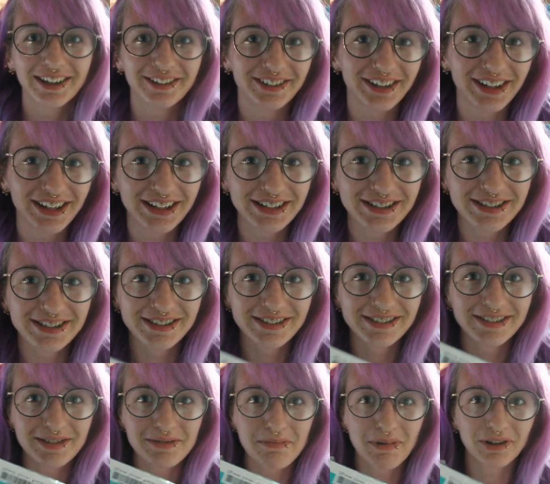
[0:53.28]
Here it is,
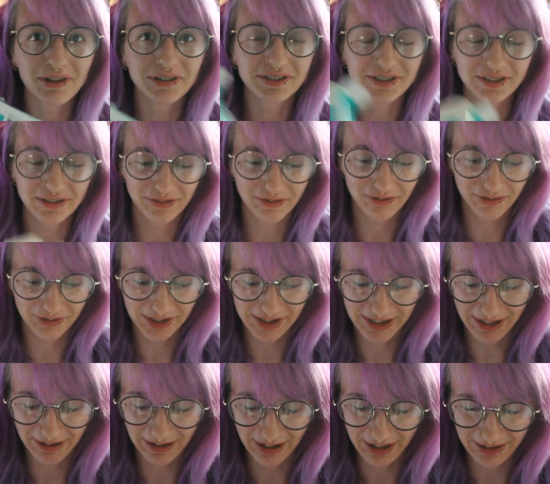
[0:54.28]
a box of
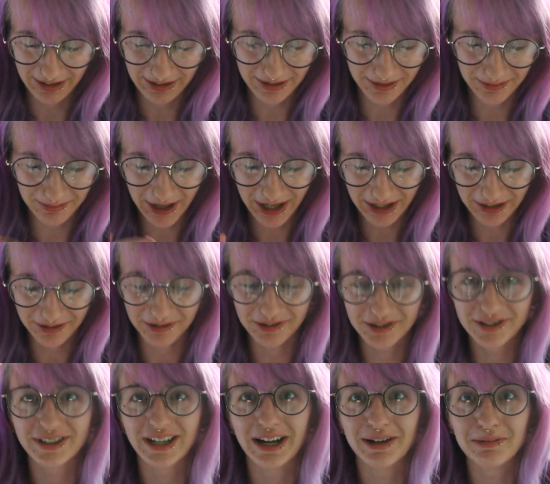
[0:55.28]
sterilised medical
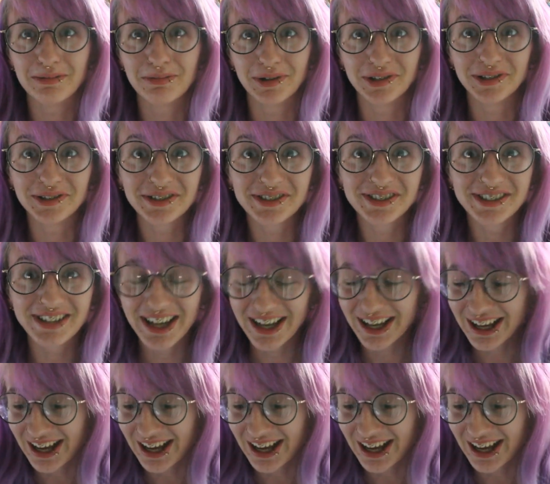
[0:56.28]
scalpels.